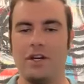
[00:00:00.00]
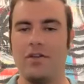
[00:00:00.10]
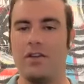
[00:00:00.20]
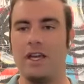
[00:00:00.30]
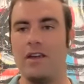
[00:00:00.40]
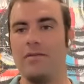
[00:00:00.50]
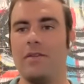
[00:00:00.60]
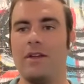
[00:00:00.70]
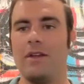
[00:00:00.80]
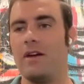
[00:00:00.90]
generally,
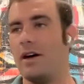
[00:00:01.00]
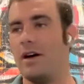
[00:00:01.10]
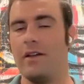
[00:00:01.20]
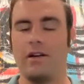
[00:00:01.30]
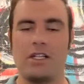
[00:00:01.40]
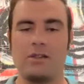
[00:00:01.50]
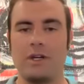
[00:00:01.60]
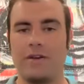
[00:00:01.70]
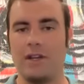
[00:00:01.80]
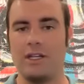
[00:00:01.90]
a customer
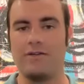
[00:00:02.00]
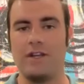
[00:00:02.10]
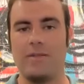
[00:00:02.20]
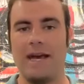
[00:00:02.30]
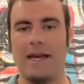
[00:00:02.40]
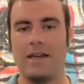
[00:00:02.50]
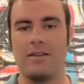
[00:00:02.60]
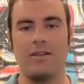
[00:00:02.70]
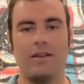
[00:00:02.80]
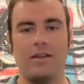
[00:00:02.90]
giving us feedback
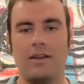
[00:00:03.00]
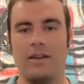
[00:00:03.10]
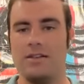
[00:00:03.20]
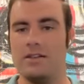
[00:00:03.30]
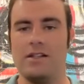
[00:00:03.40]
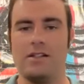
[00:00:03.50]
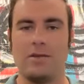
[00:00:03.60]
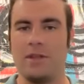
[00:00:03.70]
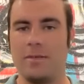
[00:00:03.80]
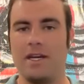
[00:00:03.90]
is
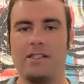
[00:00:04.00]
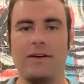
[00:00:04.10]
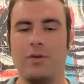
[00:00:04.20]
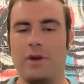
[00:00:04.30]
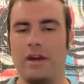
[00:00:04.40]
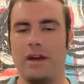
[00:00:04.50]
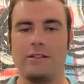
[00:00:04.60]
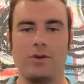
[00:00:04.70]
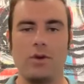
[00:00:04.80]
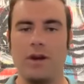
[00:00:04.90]
the best gift we can
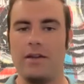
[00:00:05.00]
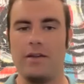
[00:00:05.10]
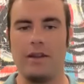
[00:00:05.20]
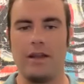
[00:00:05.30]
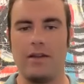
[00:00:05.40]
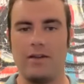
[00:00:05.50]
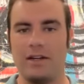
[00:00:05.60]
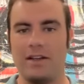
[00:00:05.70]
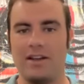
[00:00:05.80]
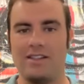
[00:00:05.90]
ask for, right? They're
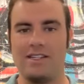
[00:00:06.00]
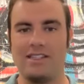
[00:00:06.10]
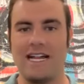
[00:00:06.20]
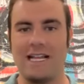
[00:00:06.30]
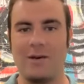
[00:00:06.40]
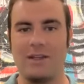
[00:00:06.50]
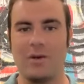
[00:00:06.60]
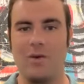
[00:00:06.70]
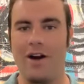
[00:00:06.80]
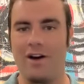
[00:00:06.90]
telling us exactly what
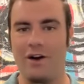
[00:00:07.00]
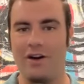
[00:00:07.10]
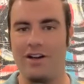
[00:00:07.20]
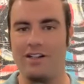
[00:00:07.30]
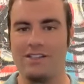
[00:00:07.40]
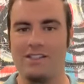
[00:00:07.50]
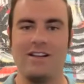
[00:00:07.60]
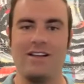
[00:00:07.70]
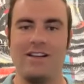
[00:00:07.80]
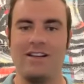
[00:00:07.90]
they want in earnest.
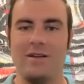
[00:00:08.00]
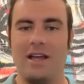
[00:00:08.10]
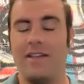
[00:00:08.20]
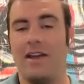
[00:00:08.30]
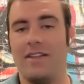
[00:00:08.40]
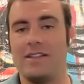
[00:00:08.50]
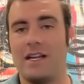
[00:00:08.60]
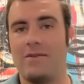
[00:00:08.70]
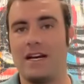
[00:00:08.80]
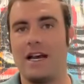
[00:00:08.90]
And at the
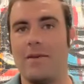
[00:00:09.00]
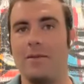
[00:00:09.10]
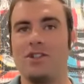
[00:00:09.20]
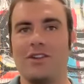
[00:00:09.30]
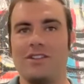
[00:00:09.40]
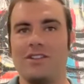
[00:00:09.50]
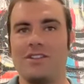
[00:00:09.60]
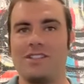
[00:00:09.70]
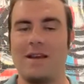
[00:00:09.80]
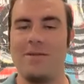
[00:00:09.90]
same time, I'm sure this is
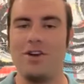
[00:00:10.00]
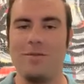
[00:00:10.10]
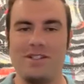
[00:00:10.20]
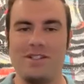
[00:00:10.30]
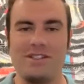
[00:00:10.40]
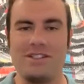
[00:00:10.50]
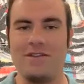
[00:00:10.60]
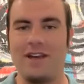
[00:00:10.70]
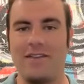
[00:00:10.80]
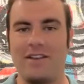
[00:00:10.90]
the same in your business.
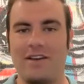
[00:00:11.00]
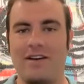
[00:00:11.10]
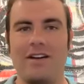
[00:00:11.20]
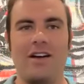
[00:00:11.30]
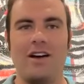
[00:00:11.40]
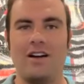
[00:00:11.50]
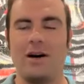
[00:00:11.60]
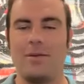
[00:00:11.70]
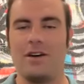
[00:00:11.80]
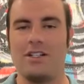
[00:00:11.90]
You've got a
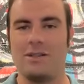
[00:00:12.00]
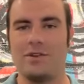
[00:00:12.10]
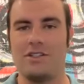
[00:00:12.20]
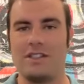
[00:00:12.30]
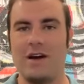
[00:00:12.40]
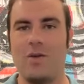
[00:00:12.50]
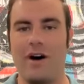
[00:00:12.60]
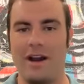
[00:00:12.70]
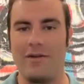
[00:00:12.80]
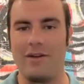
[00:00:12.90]
couple customers that
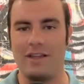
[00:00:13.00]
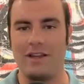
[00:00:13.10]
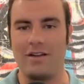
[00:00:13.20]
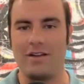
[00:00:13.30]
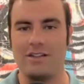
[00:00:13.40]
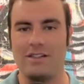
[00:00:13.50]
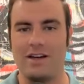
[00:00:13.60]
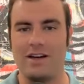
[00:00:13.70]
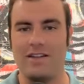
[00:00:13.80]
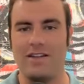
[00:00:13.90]
want everything under the
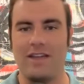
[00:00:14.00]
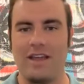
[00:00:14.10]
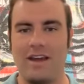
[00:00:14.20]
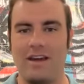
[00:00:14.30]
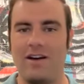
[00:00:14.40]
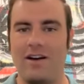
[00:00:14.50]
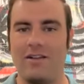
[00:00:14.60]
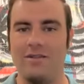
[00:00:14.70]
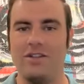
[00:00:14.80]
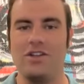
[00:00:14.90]
sun and
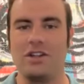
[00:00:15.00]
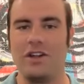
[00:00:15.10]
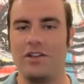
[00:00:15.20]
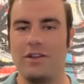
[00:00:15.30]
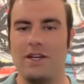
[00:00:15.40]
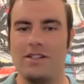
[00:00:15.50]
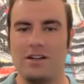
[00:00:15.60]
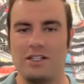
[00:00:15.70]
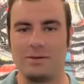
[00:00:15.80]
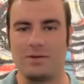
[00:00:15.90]
usually aren't the best
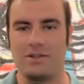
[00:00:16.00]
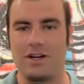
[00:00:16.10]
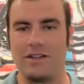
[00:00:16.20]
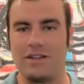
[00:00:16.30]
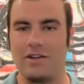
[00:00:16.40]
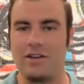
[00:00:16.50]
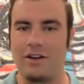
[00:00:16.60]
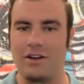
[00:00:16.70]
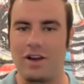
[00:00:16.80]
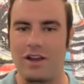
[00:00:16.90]
customers, right? They're
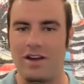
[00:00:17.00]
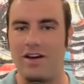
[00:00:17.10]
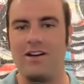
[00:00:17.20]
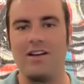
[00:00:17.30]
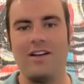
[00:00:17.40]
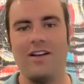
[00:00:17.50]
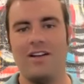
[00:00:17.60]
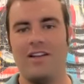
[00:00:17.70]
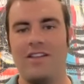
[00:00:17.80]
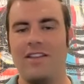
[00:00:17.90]
looking to
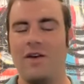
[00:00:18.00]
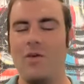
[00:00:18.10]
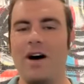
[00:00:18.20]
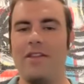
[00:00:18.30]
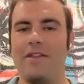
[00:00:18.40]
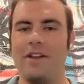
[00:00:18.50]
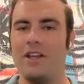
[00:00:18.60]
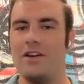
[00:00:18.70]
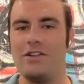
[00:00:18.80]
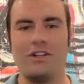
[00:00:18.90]
they want the
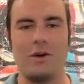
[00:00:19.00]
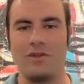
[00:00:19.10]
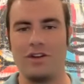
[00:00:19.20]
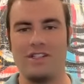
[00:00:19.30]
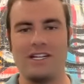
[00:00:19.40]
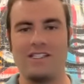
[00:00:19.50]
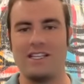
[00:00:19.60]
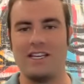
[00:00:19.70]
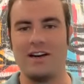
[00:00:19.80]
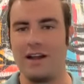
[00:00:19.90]
video to do a
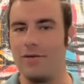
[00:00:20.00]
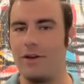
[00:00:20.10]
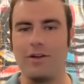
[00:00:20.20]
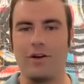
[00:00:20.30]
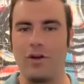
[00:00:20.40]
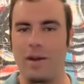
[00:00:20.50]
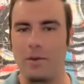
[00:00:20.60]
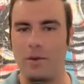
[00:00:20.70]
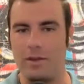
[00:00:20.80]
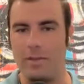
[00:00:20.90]
360 on every third
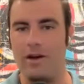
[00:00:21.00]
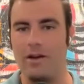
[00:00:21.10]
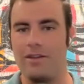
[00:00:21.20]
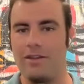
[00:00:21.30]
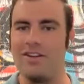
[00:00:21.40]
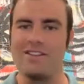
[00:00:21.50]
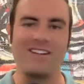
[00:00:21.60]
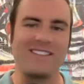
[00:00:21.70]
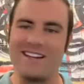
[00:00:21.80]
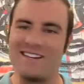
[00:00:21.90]
rainbow of the month. And you're just
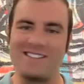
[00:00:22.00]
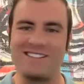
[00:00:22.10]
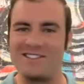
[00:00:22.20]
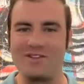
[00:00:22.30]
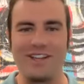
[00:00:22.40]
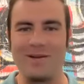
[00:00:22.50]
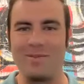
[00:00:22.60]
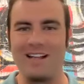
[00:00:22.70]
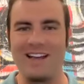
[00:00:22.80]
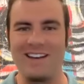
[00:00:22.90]
like, that doesn't really
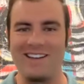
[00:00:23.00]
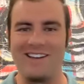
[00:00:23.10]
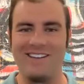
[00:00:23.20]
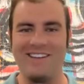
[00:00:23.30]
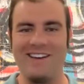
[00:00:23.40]
apply to,